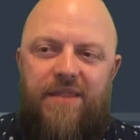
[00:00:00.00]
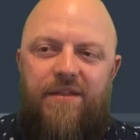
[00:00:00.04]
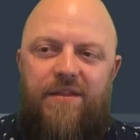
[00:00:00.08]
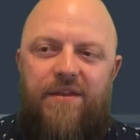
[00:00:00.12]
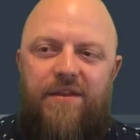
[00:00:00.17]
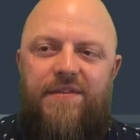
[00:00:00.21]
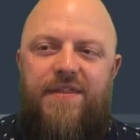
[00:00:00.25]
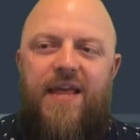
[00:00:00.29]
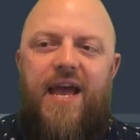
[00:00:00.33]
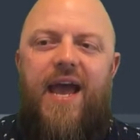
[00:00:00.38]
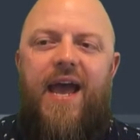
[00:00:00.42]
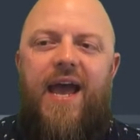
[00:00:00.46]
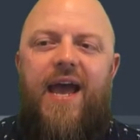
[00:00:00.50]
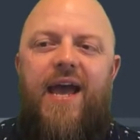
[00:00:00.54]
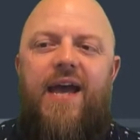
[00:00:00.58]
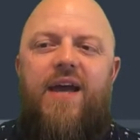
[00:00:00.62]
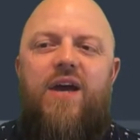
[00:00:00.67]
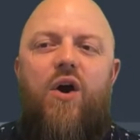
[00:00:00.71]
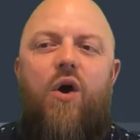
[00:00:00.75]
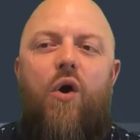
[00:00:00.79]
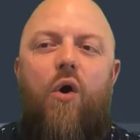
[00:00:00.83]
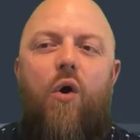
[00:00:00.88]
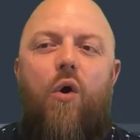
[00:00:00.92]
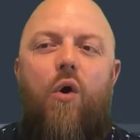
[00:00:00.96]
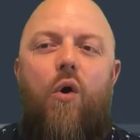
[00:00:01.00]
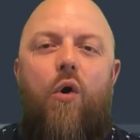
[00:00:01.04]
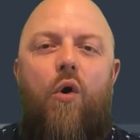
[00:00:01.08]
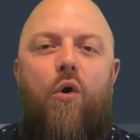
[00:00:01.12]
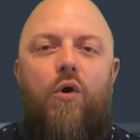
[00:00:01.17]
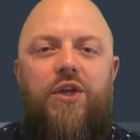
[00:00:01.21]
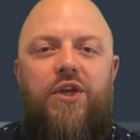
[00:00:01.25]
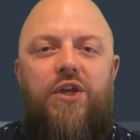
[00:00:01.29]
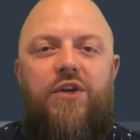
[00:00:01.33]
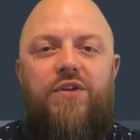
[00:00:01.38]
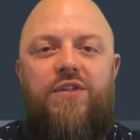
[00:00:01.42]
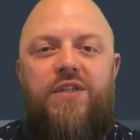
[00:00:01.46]
there, or
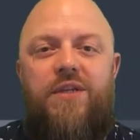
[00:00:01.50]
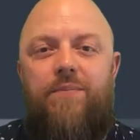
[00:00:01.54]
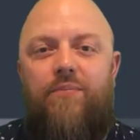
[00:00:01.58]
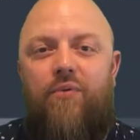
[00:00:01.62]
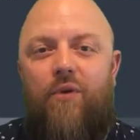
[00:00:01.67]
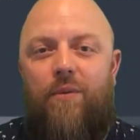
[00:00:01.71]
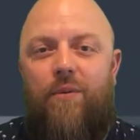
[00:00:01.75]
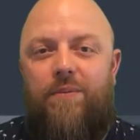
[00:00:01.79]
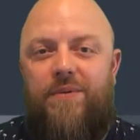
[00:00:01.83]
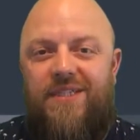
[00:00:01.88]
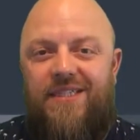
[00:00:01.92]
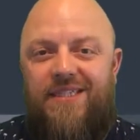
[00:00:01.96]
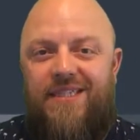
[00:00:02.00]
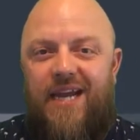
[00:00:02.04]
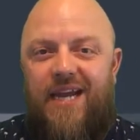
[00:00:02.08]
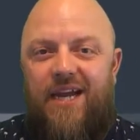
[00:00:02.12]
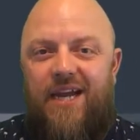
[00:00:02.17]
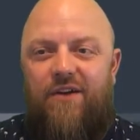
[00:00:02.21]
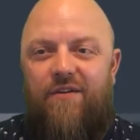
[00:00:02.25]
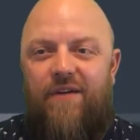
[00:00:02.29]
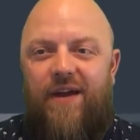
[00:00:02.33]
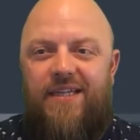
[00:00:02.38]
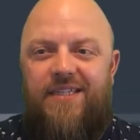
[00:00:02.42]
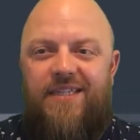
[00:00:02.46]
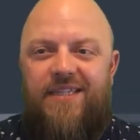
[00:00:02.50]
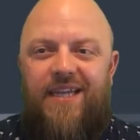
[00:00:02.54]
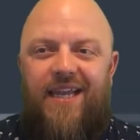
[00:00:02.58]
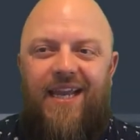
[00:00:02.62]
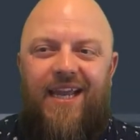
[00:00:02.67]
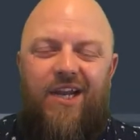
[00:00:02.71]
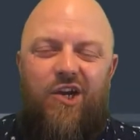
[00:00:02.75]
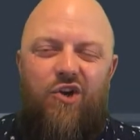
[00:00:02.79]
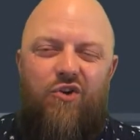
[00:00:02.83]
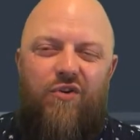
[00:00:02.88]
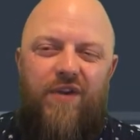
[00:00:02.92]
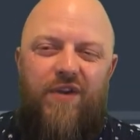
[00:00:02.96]
using a property decorator,
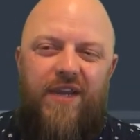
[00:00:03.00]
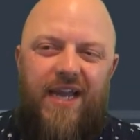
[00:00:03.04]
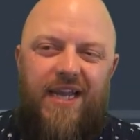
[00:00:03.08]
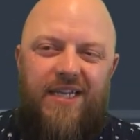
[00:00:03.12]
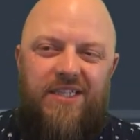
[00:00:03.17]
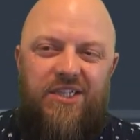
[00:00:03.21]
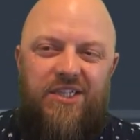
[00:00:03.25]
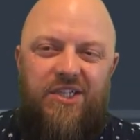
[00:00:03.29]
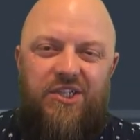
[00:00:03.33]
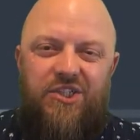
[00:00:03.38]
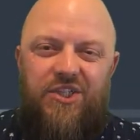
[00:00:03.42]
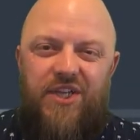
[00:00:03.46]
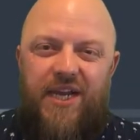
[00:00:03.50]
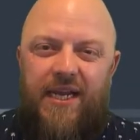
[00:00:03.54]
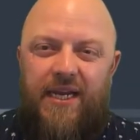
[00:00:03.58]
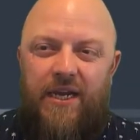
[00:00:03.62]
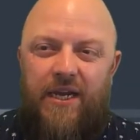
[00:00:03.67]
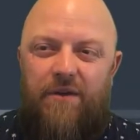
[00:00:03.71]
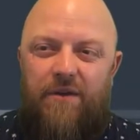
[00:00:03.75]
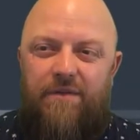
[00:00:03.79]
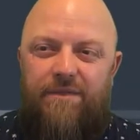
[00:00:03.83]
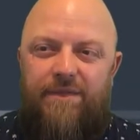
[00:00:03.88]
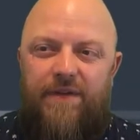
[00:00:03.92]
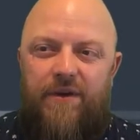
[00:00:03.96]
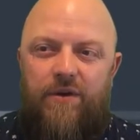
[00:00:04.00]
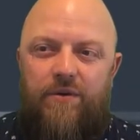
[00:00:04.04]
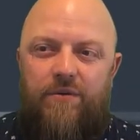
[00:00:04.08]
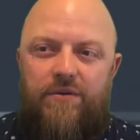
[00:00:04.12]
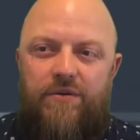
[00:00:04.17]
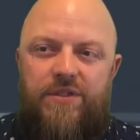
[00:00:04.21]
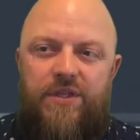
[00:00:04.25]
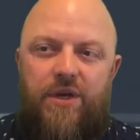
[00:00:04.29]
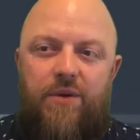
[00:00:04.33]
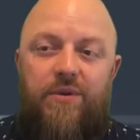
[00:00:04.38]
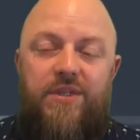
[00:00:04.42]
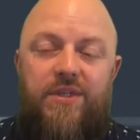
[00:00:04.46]
it creates a Django field.
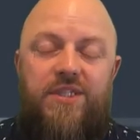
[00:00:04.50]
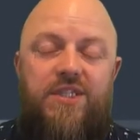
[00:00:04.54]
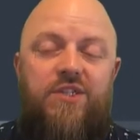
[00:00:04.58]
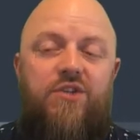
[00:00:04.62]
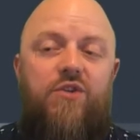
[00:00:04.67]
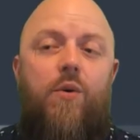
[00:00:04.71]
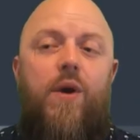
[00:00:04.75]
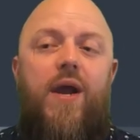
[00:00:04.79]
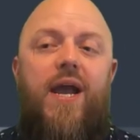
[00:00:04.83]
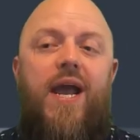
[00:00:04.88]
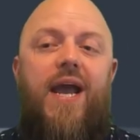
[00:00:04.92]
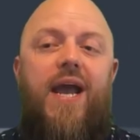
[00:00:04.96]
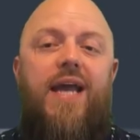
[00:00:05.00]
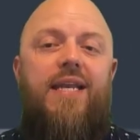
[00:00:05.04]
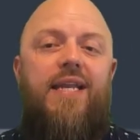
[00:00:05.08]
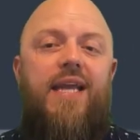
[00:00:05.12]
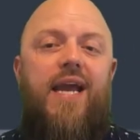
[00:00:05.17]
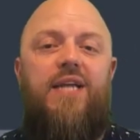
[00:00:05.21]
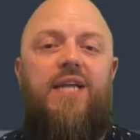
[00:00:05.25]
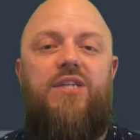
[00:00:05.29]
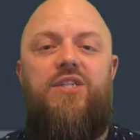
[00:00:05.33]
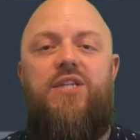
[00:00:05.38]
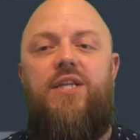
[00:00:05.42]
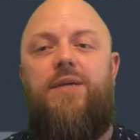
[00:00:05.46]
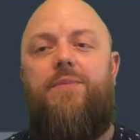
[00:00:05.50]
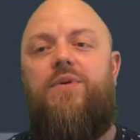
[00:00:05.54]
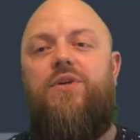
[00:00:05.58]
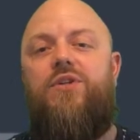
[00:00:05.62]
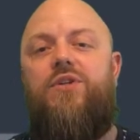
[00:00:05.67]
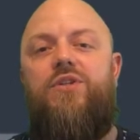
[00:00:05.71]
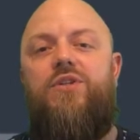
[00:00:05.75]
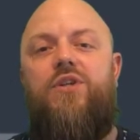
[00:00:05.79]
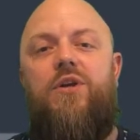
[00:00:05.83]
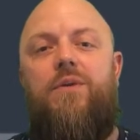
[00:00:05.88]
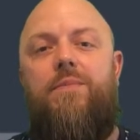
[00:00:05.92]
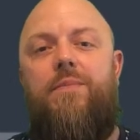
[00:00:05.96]
So it's quite handy actually,
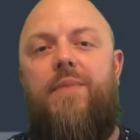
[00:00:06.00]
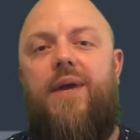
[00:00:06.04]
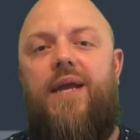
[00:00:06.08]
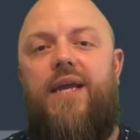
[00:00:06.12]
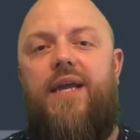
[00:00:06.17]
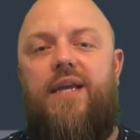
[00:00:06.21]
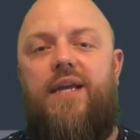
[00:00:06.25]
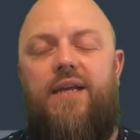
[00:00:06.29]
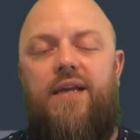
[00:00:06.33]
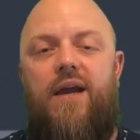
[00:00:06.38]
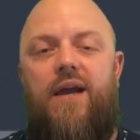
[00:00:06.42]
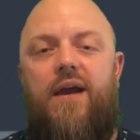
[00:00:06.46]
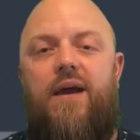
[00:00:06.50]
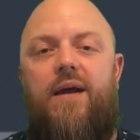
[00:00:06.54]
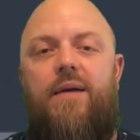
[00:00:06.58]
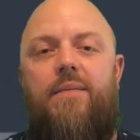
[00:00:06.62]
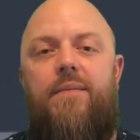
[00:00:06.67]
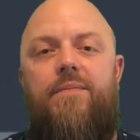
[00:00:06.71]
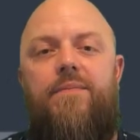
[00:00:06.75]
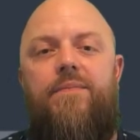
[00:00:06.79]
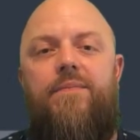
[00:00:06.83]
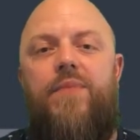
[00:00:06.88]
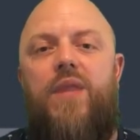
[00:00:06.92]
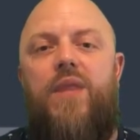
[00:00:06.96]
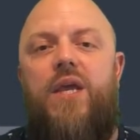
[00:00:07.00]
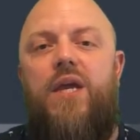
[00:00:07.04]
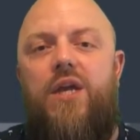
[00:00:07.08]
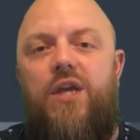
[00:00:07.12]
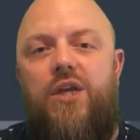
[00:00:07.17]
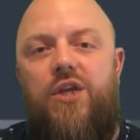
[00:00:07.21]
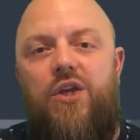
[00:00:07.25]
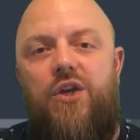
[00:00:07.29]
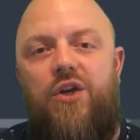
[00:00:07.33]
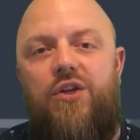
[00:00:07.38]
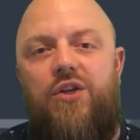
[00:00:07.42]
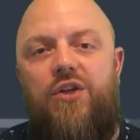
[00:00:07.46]
because you can make
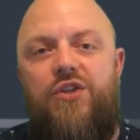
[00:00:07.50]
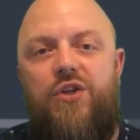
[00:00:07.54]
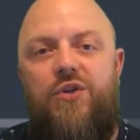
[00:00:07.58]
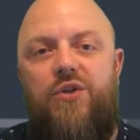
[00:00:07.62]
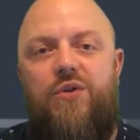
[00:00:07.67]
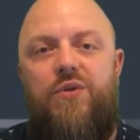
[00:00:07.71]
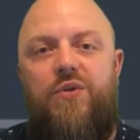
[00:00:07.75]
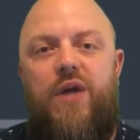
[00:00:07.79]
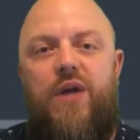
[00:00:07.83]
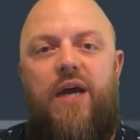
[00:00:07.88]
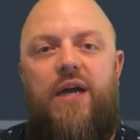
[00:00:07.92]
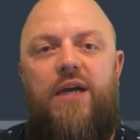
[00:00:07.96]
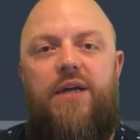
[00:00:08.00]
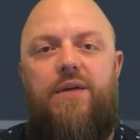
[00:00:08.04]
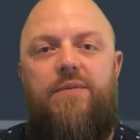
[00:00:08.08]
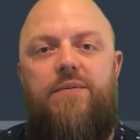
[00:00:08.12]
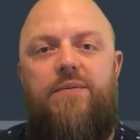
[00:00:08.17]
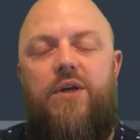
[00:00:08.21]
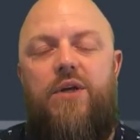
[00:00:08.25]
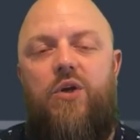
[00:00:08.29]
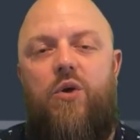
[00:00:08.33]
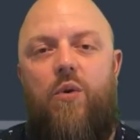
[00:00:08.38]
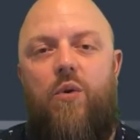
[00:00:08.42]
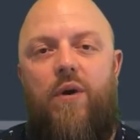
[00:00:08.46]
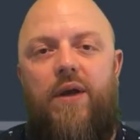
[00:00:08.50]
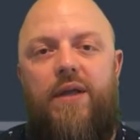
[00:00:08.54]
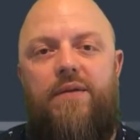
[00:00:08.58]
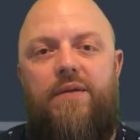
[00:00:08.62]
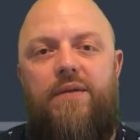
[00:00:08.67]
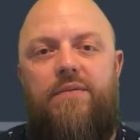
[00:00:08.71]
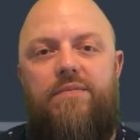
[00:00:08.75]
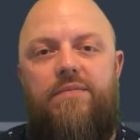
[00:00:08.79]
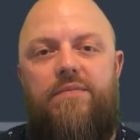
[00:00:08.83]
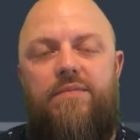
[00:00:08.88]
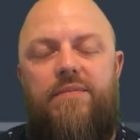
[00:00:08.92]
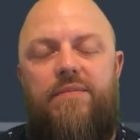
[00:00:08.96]
you can do quite
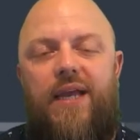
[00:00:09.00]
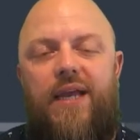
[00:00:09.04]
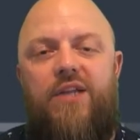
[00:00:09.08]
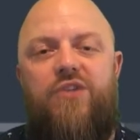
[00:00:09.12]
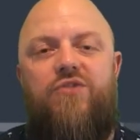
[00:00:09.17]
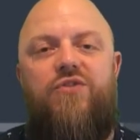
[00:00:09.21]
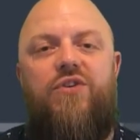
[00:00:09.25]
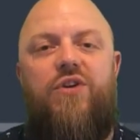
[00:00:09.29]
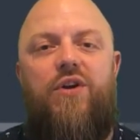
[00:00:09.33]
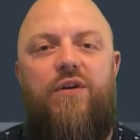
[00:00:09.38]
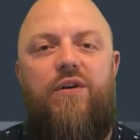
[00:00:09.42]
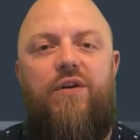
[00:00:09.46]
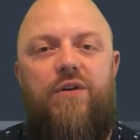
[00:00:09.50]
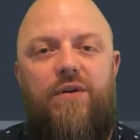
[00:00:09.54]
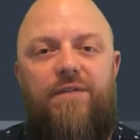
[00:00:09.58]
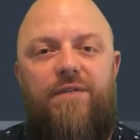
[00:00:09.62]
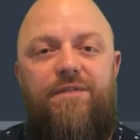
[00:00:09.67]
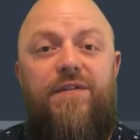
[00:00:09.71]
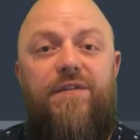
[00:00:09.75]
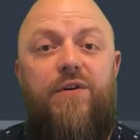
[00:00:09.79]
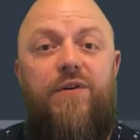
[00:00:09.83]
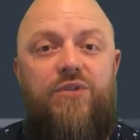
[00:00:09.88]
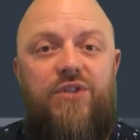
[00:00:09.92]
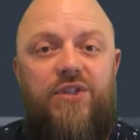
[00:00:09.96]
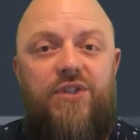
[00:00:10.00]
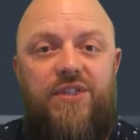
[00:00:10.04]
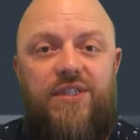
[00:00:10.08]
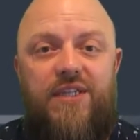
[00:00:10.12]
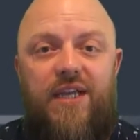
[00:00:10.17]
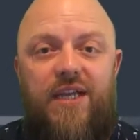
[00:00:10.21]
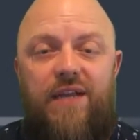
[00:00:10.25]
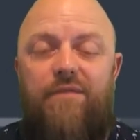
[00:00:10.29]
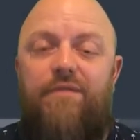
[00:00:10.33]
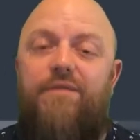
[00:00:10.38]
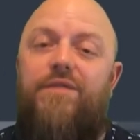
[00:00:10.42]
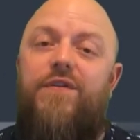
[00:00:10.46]
intricate filters
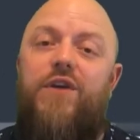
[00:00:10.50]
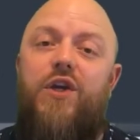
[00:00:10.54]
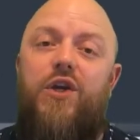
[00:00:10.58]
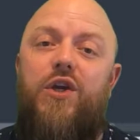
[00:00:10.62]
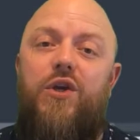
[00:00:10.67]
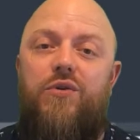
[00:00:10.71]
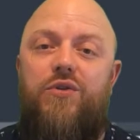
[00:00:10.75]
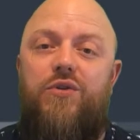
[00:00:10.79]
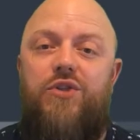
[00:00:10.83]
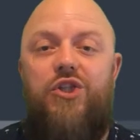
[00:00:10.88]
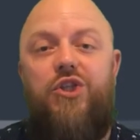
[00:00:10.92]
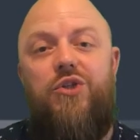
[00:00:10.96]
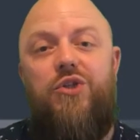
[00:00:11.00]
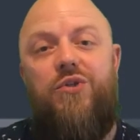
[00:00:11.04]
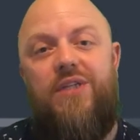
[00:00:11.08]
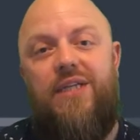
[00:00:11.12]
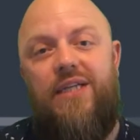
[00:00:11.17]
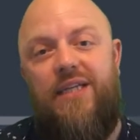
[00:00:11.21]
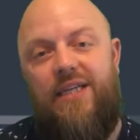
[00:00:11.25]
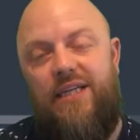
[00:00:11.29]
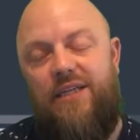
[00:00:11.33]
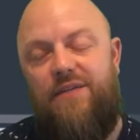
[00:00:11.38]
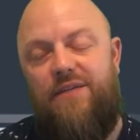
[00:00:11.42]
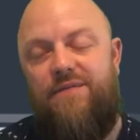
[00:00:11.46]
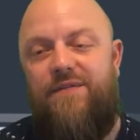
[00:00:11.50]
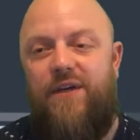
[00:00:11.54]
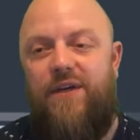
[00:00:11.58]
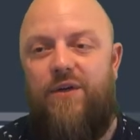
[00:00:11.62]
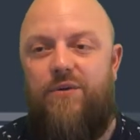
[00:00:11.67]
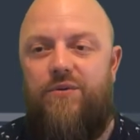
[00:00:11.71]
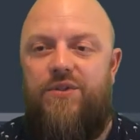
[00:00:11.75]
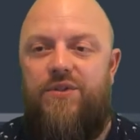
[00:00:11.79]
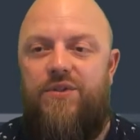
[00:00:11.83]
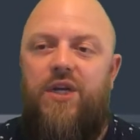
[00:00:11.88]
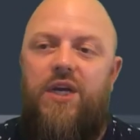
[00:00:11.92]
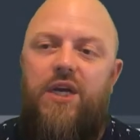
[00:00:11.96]
in views using these
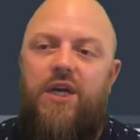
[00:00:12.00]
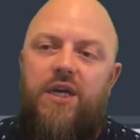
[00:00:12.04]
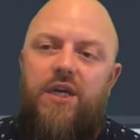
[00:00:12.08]
fields.